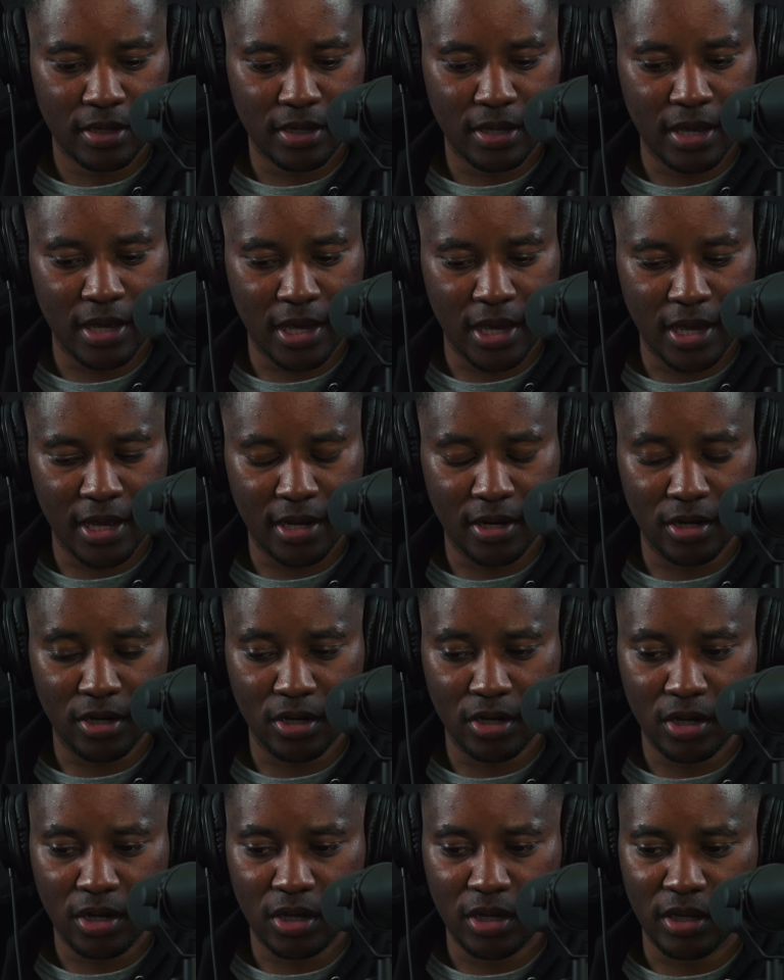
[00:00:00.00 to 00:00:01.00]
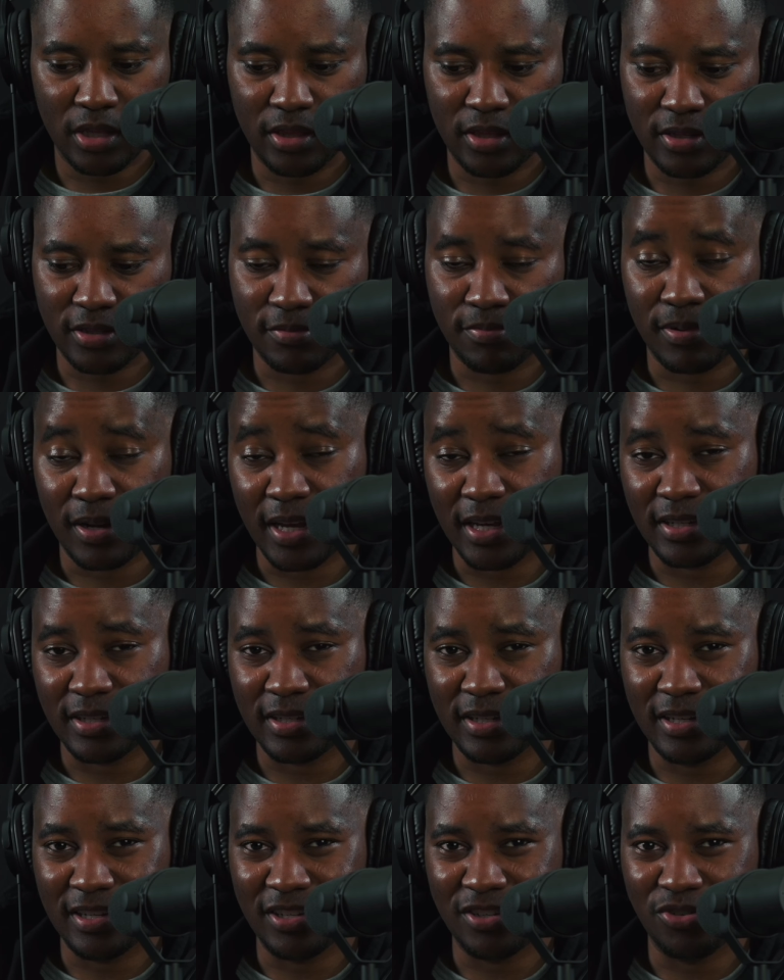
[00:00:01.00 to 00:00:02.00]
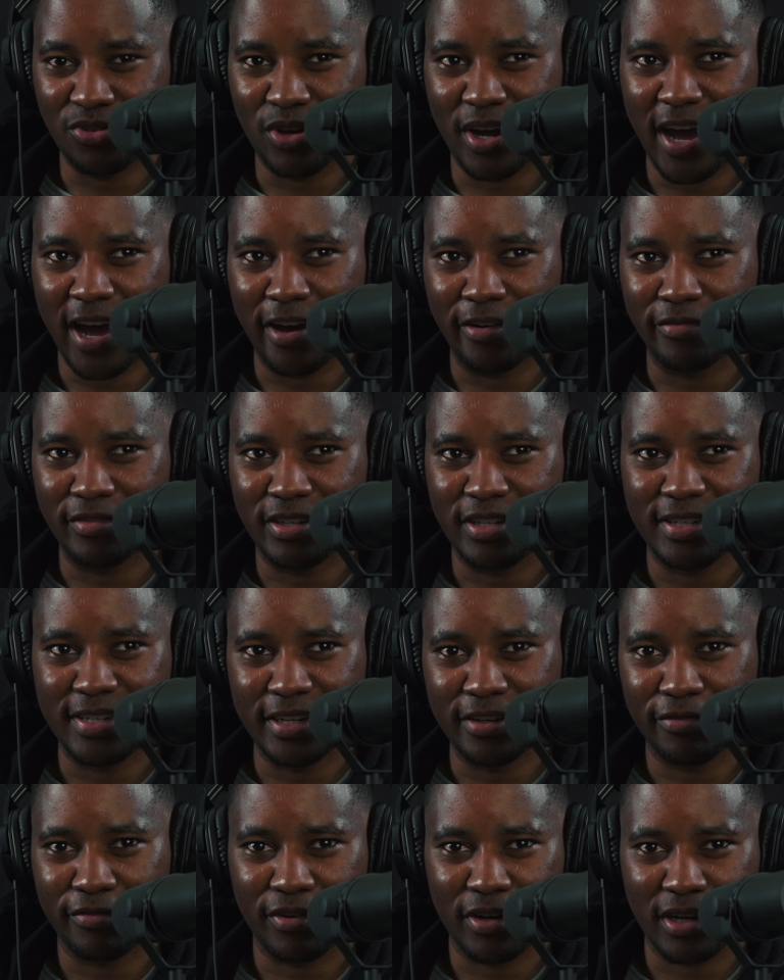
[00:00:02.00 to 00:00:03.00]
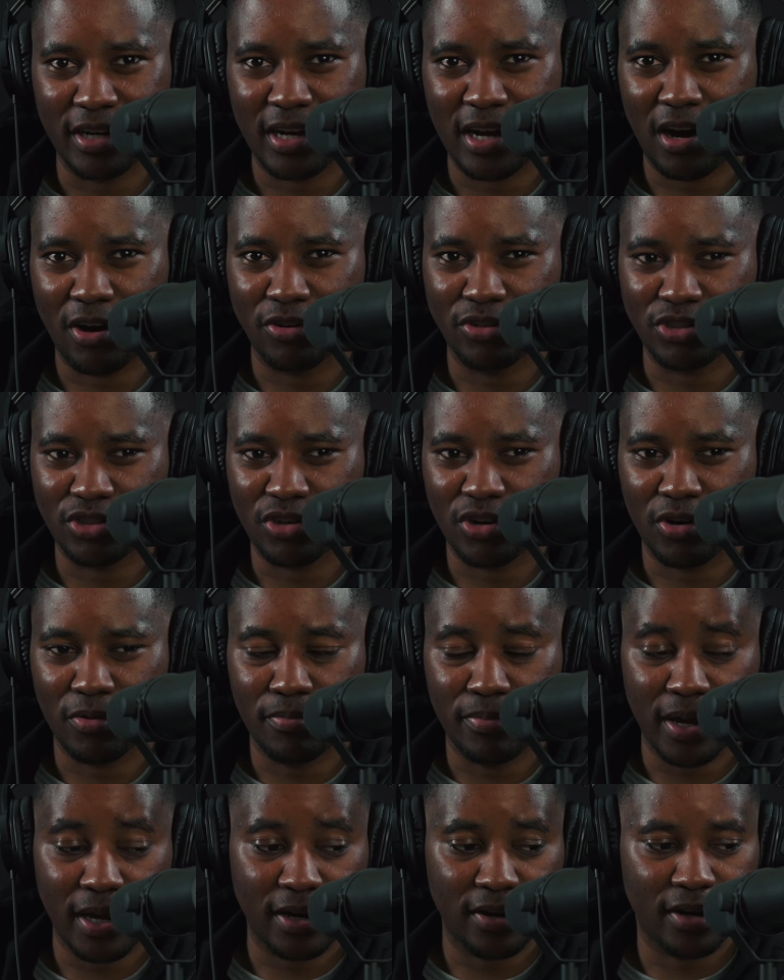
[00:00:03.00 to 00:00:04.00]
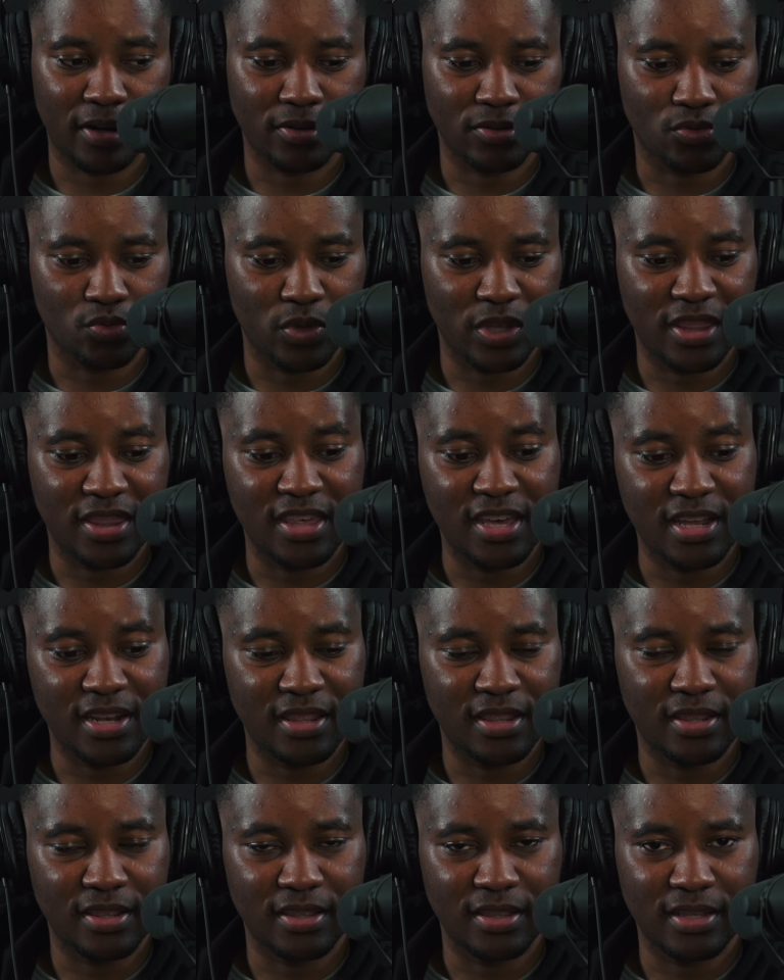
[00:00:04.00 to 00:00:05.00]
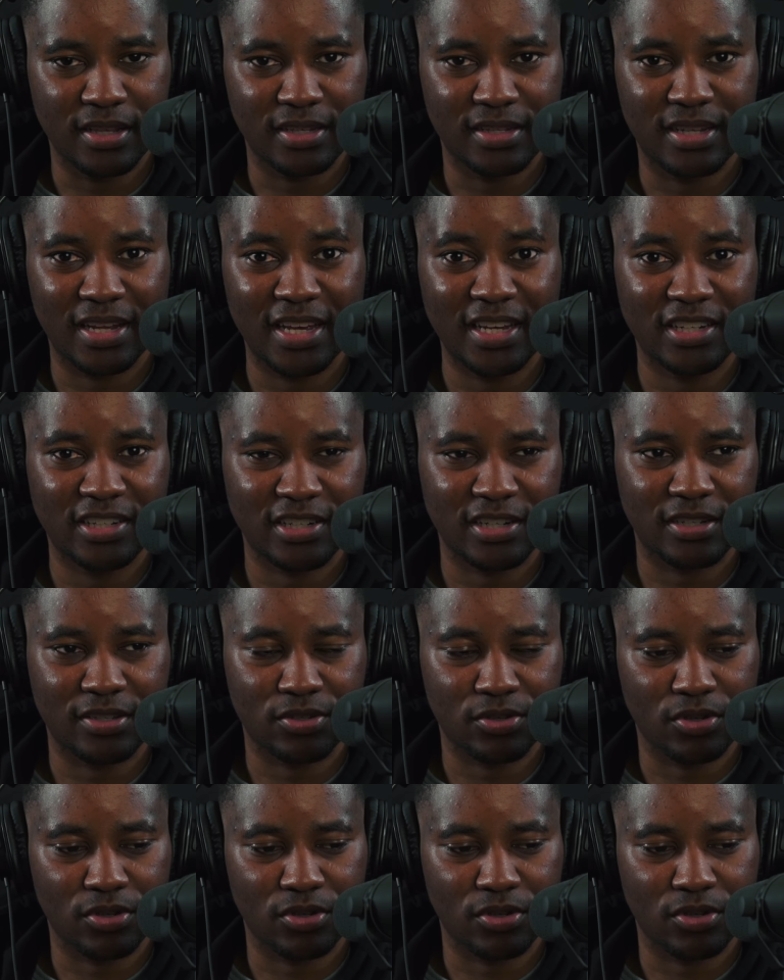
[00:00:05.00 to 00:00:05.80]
And in these places, you have different cultural backgrounds within these nations.